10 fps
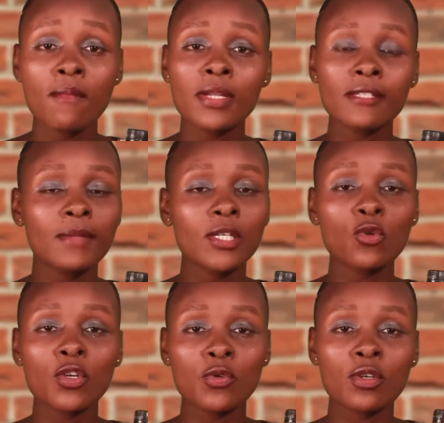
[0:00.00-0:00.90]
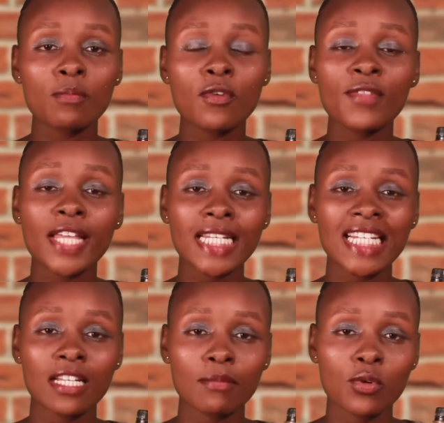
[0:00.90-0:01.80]
please make sure you remove
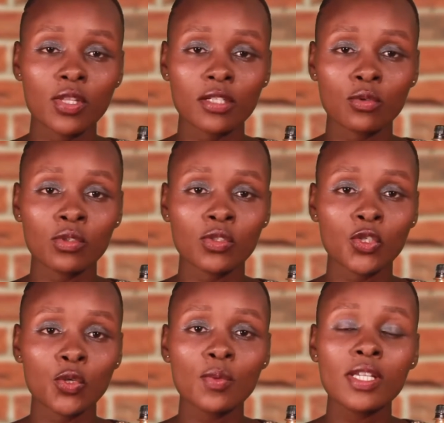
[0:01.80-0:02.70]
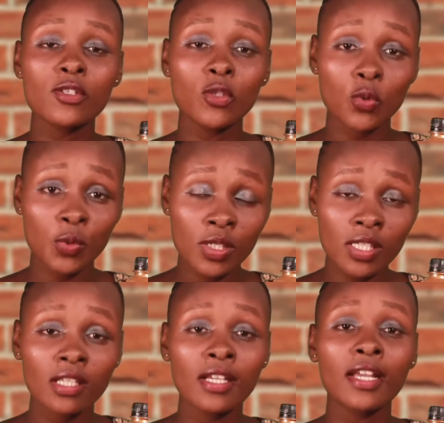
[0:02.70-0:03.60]
that label that was showing juice